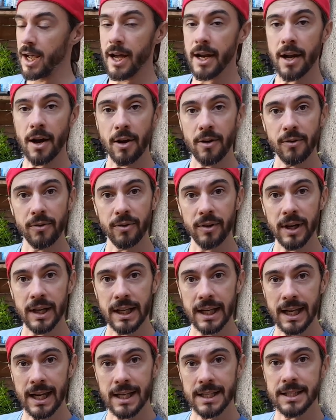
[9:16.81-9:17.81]
and
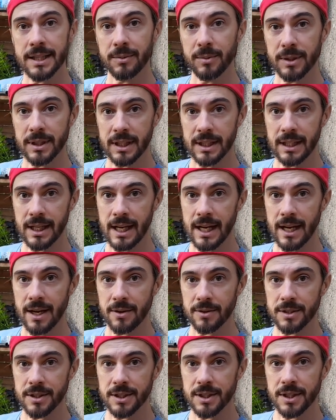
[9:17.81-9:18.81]
hopefully the heating within the
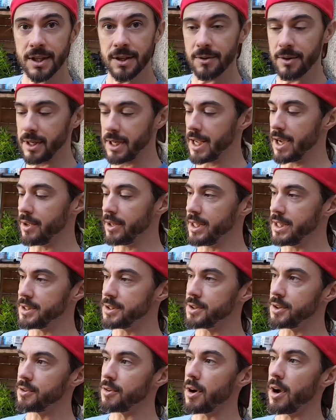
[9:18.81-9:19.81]
house is going to allow
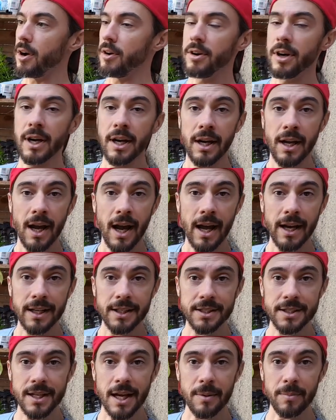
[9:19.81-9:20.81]
these to grow and
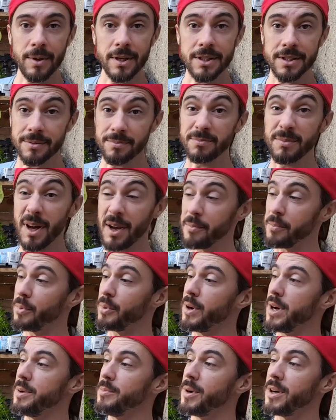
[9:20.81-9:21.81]
establish and
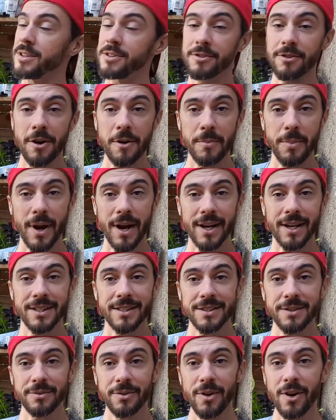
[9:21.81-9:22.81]
pretty much grow back
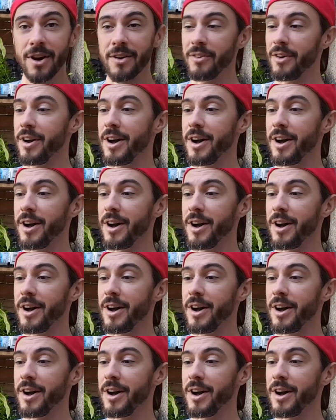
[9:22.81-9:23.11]
and survive.